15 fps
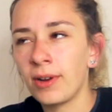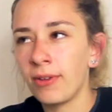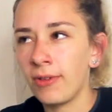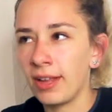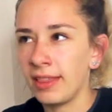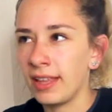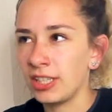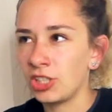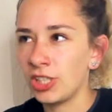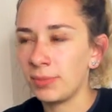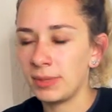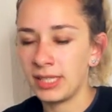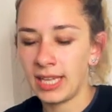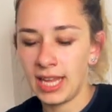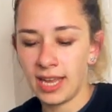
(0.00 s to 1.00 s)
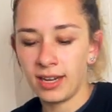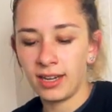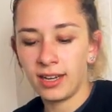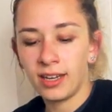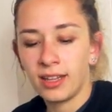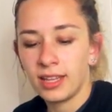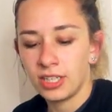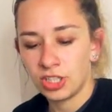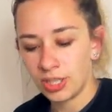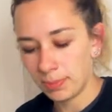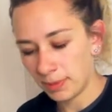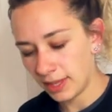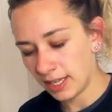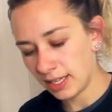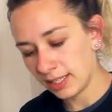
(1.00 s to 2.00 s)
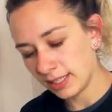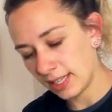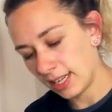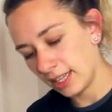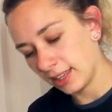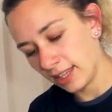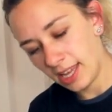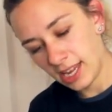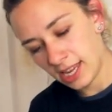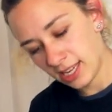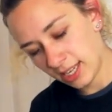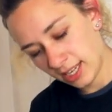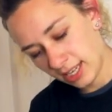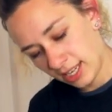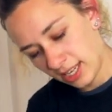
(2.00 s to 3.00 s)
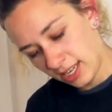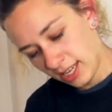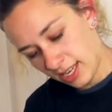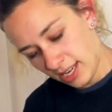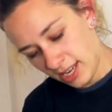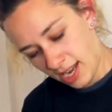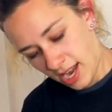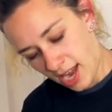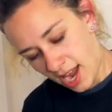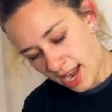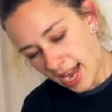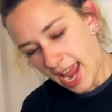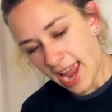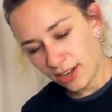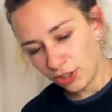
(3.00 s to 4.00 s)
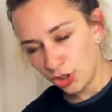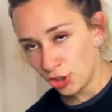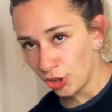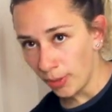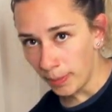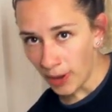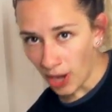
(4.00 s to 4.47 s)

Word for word: where when they ship to Canada, they ship things in like an extra